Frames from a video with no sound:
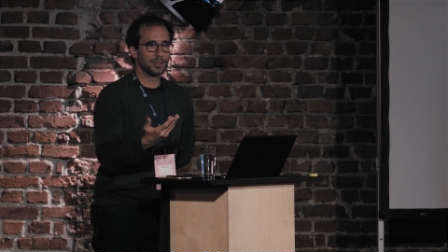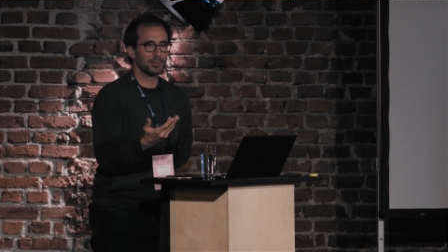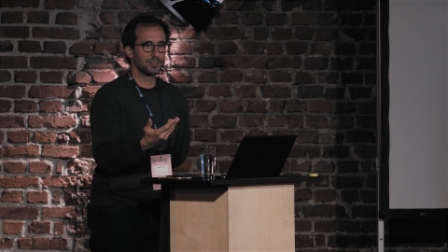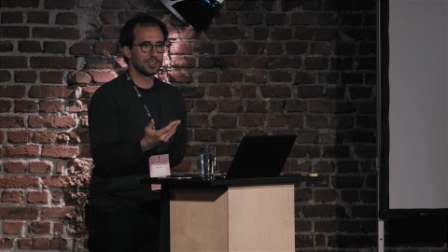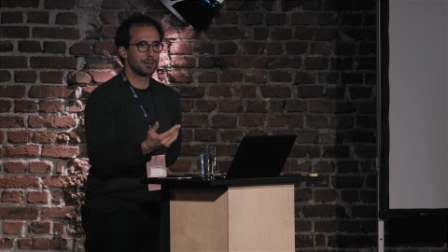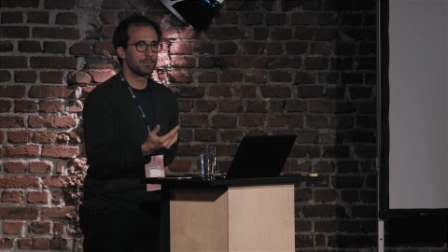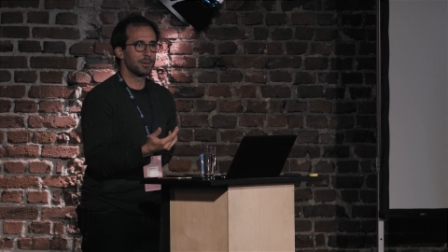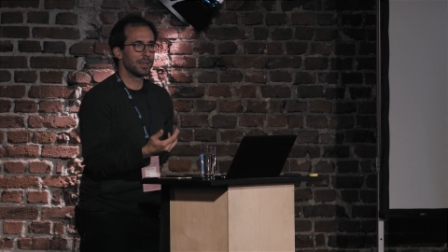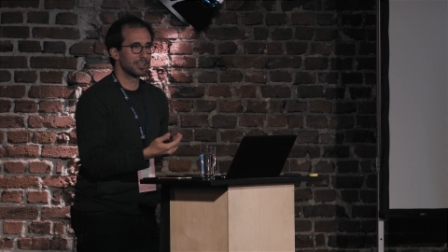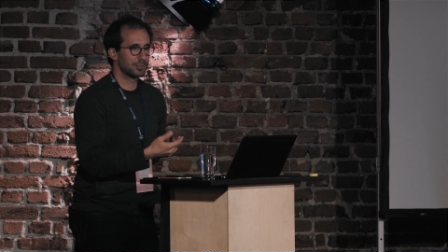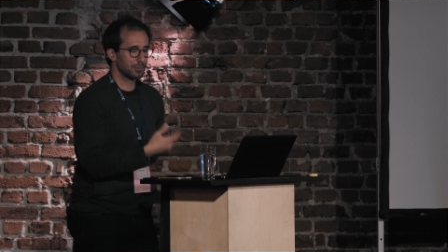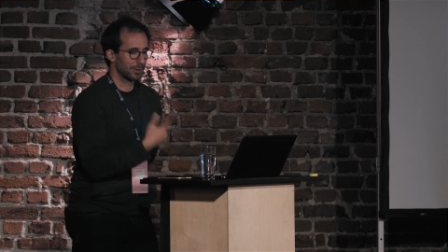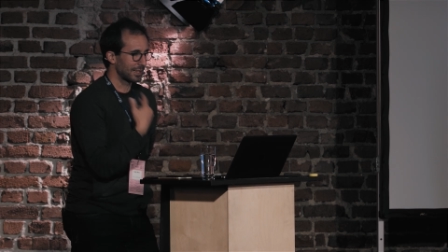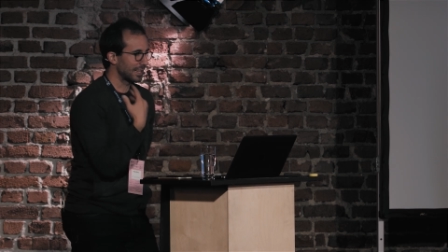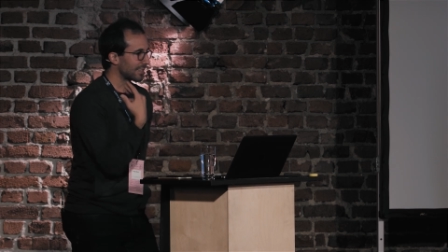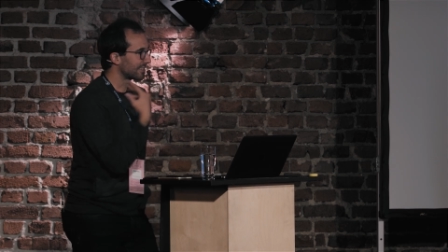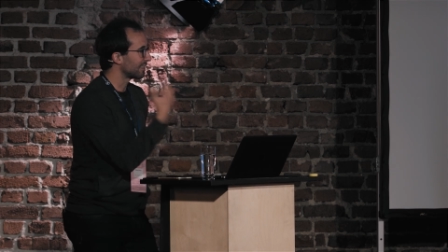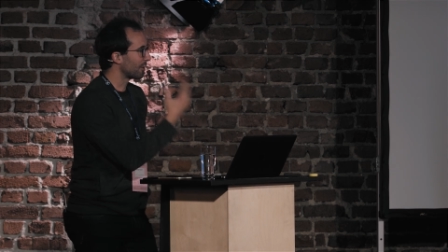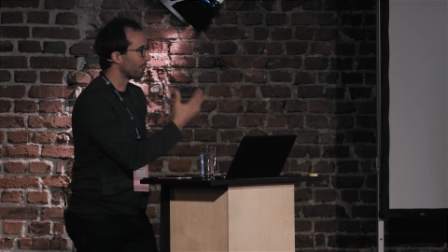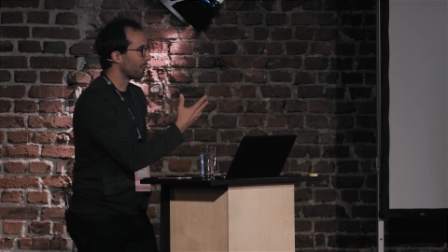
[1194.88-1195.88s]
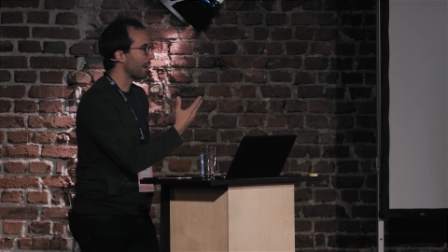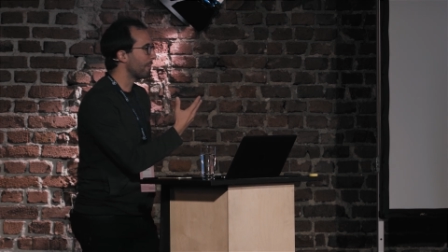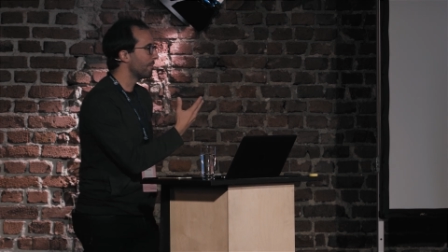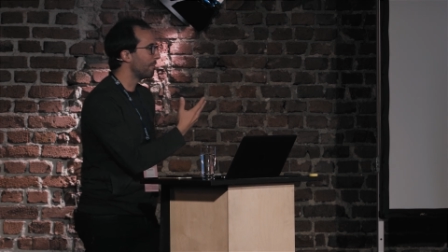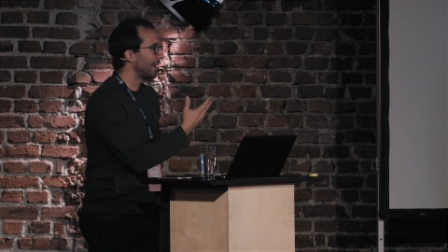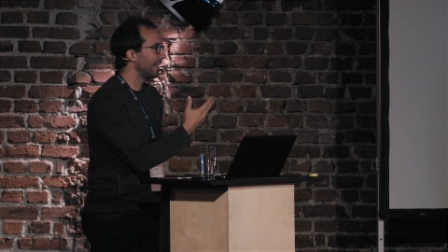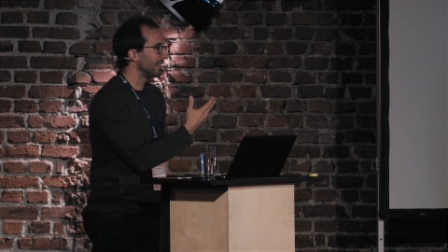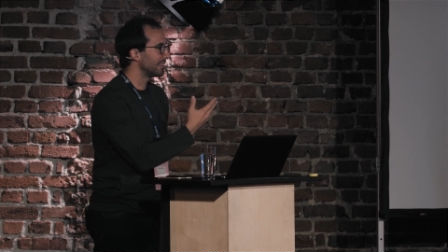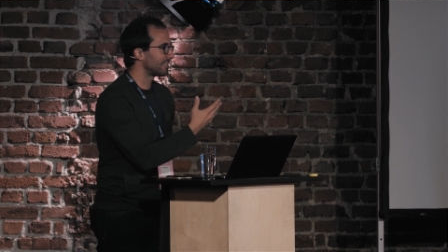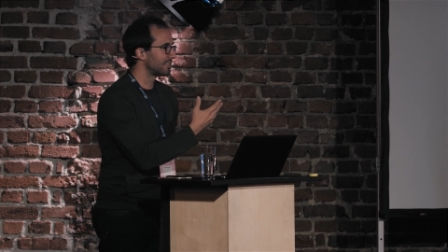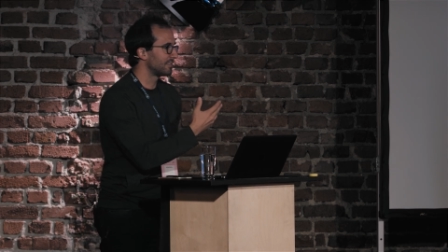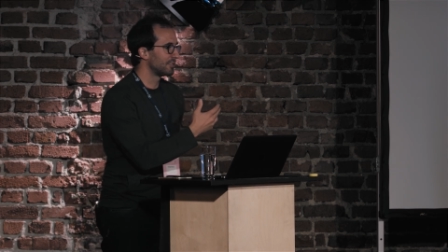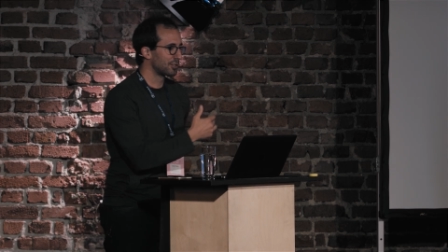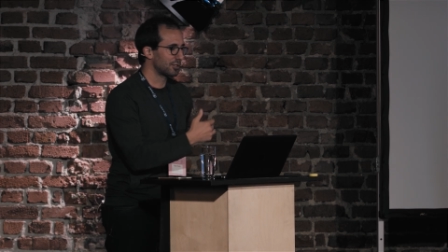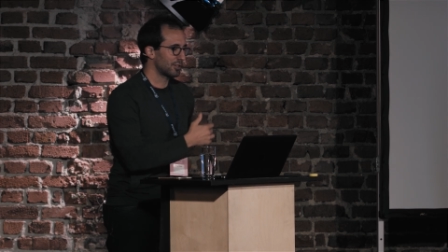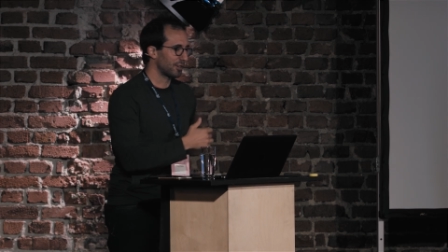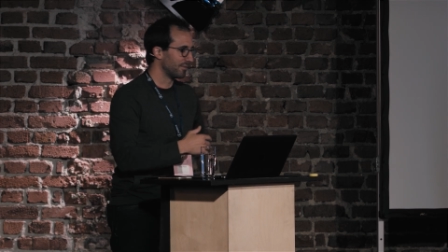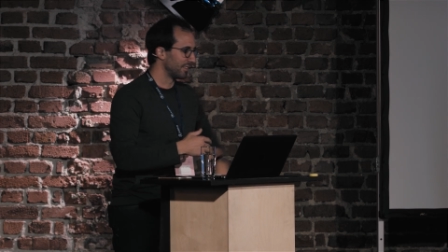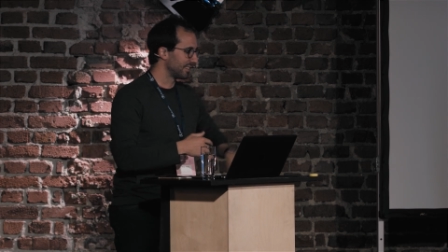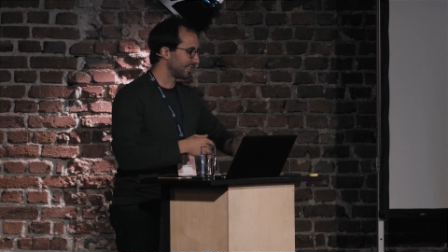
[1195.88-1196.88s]
those APIs work. That's the web-based
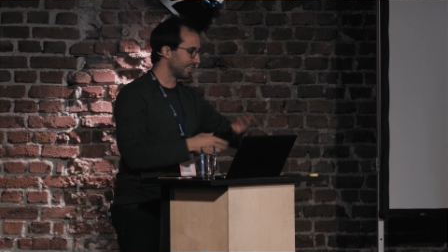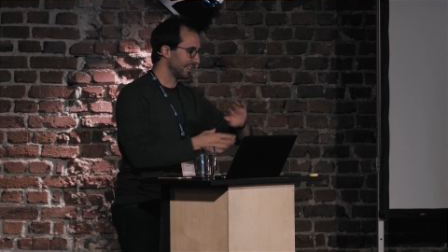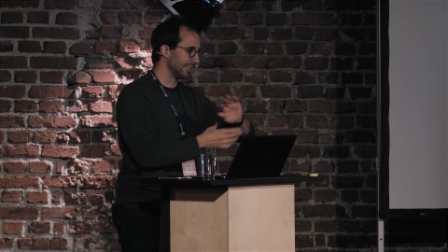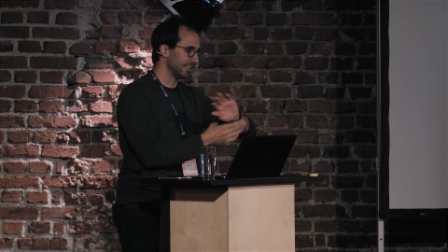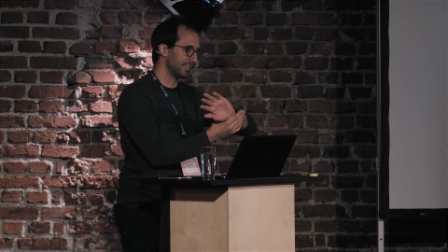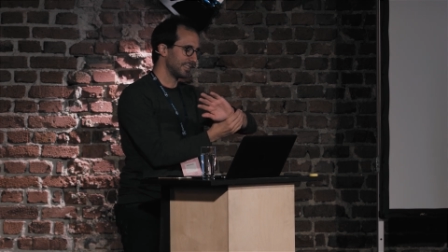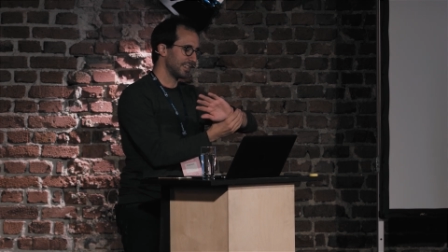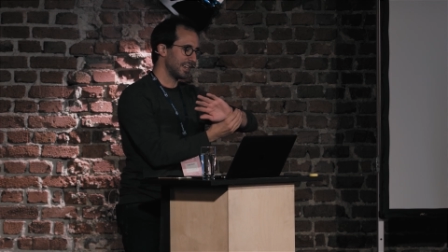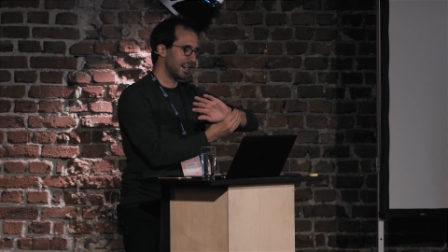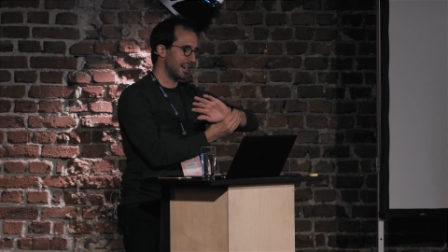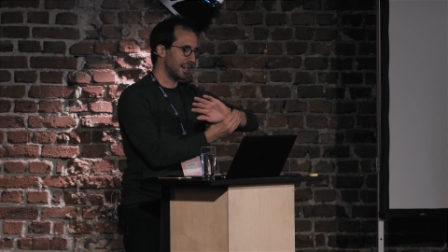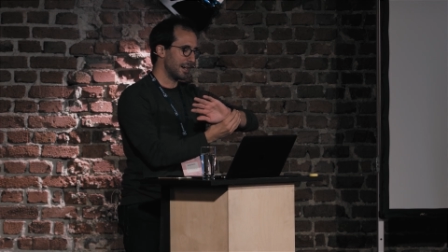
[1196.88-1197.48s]
services